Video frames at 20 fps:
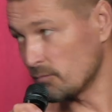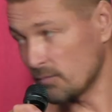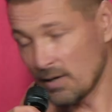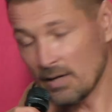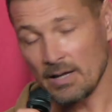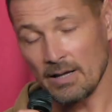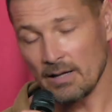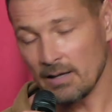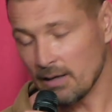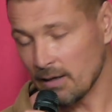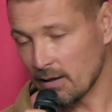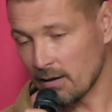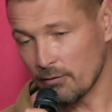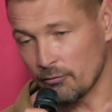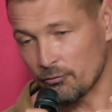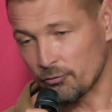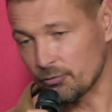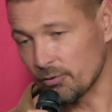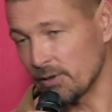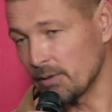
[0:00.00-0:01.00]
really like a
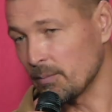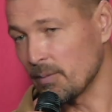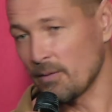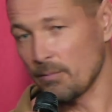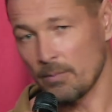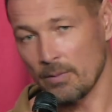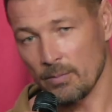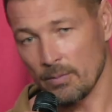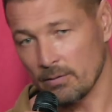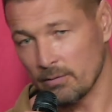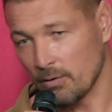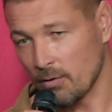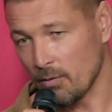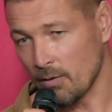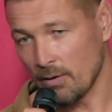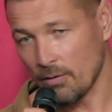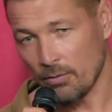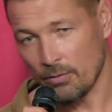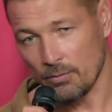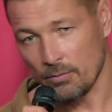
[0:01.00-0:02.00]
dream, and we were
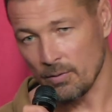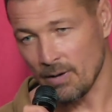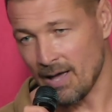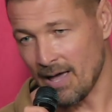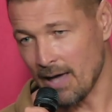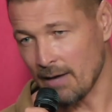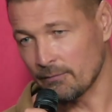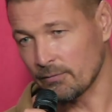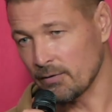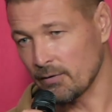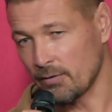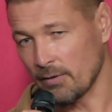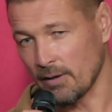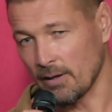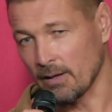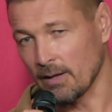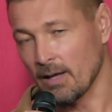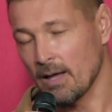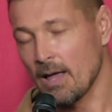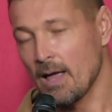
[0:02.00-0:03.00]
going through
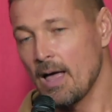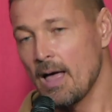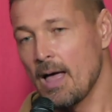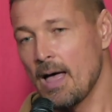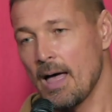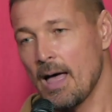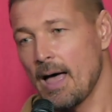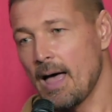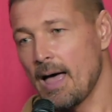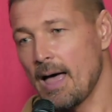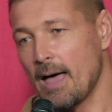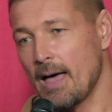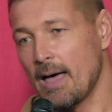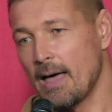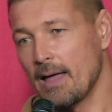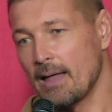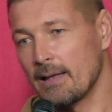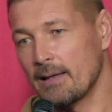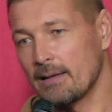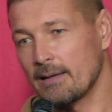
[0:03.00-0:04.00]
everything.
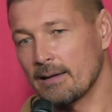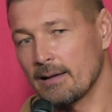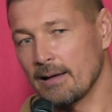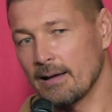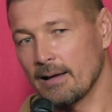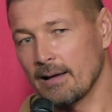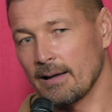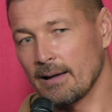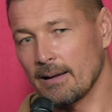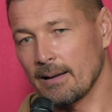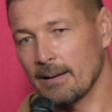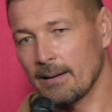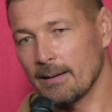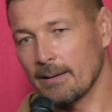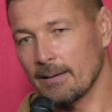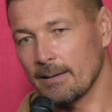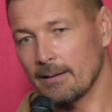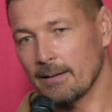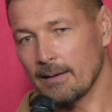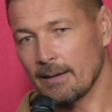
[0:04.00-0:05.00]
And
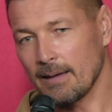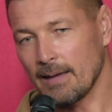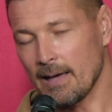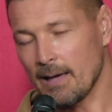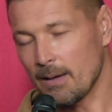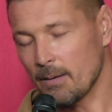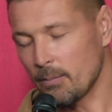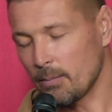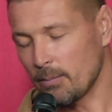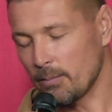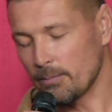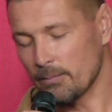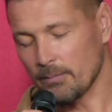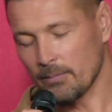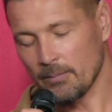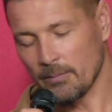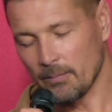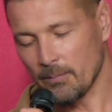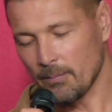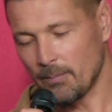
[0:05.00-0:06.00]
uh, yeah,
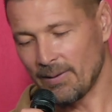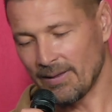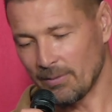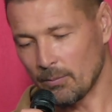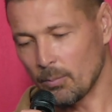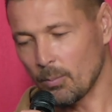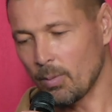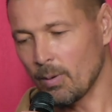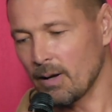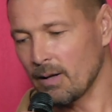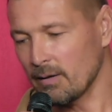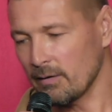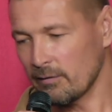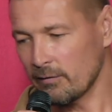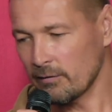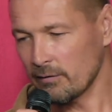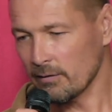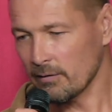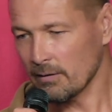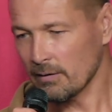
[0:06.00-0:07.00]
but
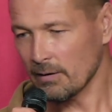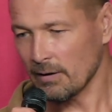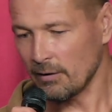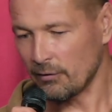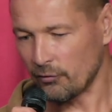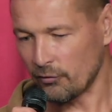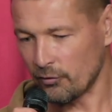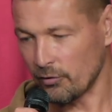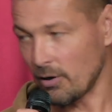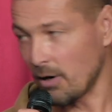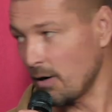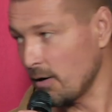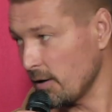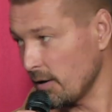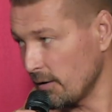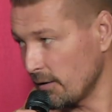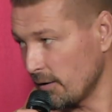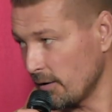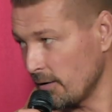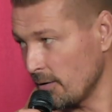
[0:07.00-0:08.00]
once it
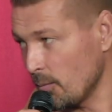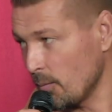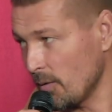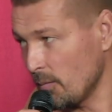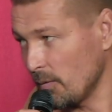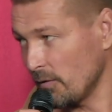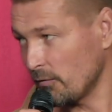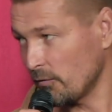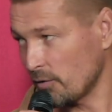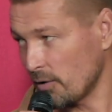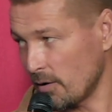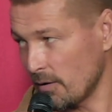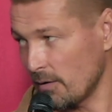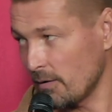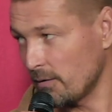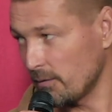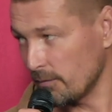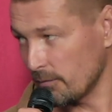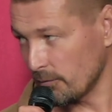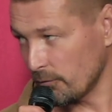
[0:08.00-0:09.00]
started, you know, when we
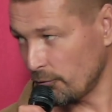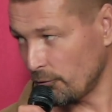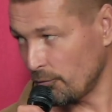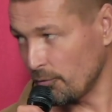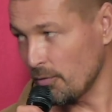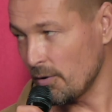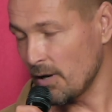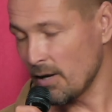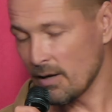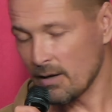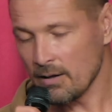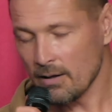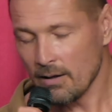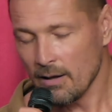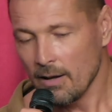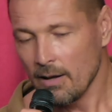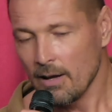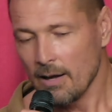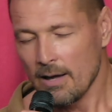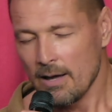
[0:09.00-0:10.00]
started shooting,
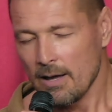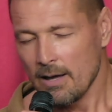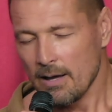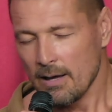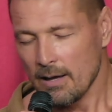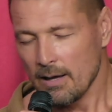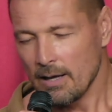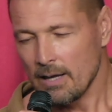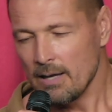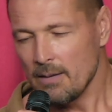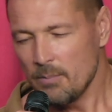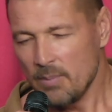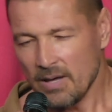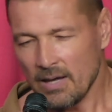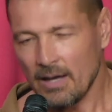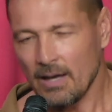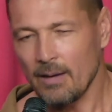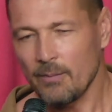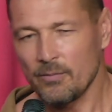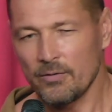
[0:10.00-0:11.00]
he
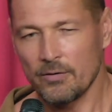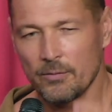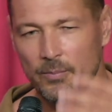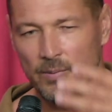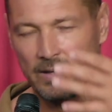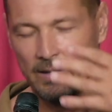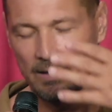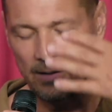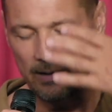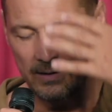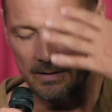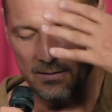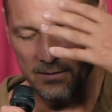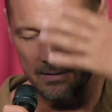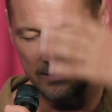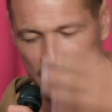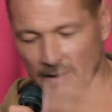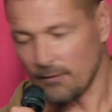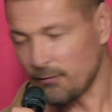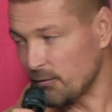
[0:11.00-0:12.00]
became to be
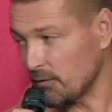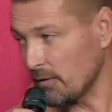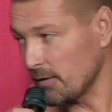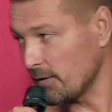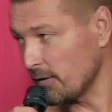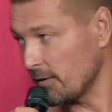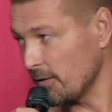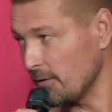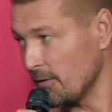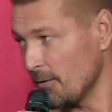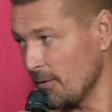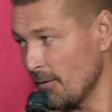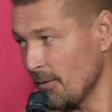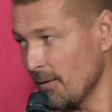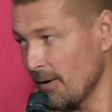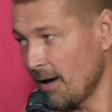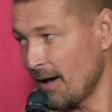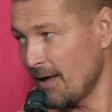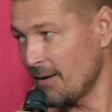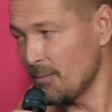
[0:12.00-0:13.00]
different, you
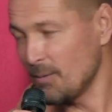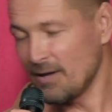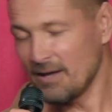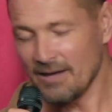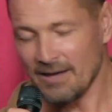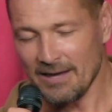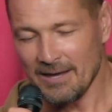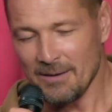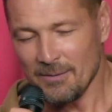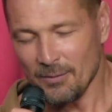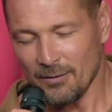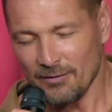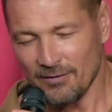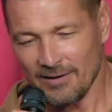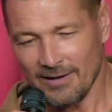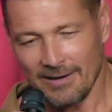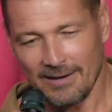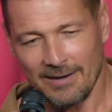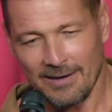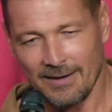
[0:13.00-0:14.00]
know, and we he
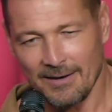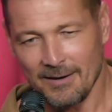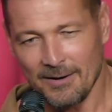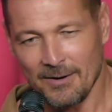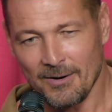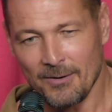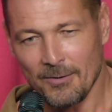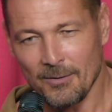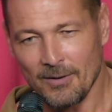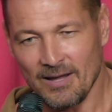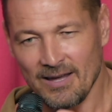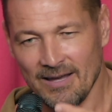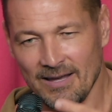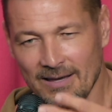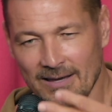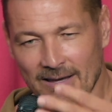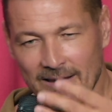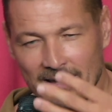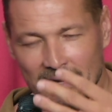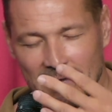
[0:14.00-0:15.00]
was like you know
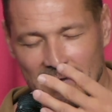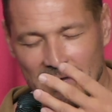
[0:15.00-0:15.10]
like